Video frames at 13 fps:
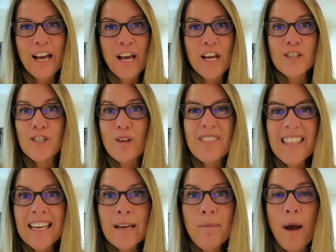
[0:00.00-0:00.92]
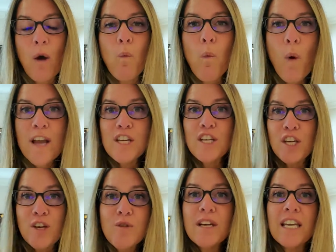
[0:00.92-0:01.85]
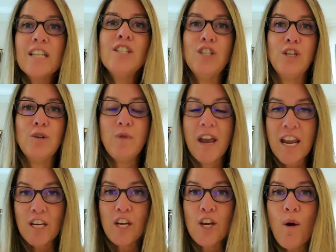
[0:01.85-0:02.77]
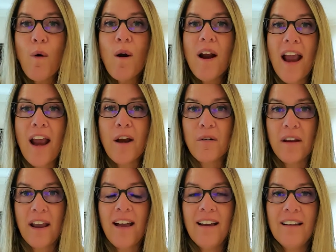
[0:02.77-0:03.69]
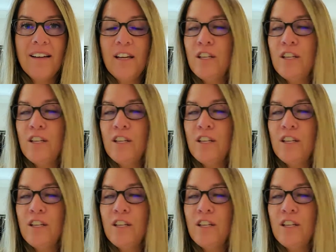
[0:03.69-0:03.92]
So think about what you can do in your area,